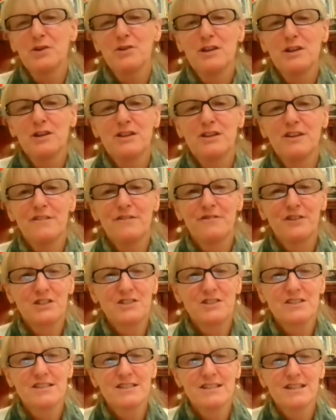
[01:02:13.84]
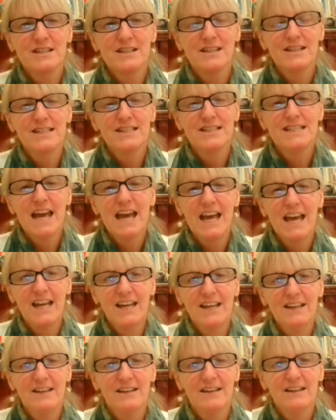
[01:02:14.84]
that was uploaded the first
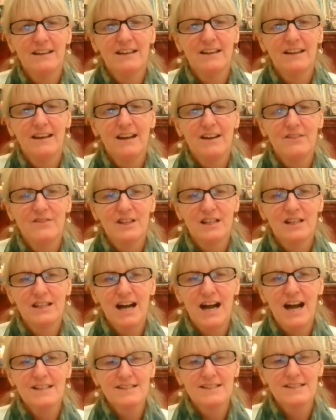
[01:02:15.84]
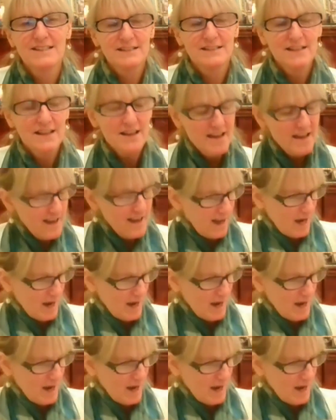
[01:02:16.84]
day of the class,